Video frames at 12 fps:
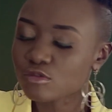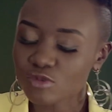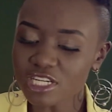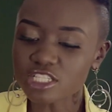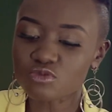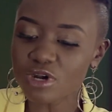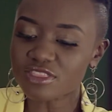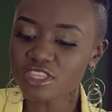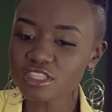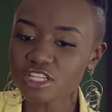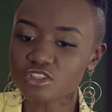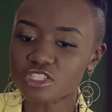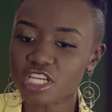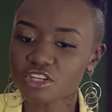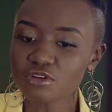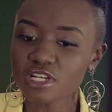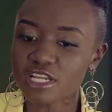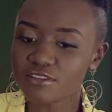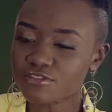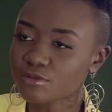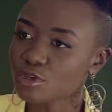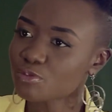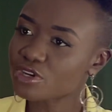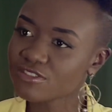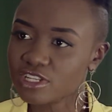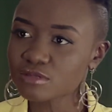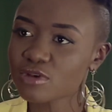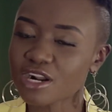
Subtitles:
What is one thing that you said you learned from your previous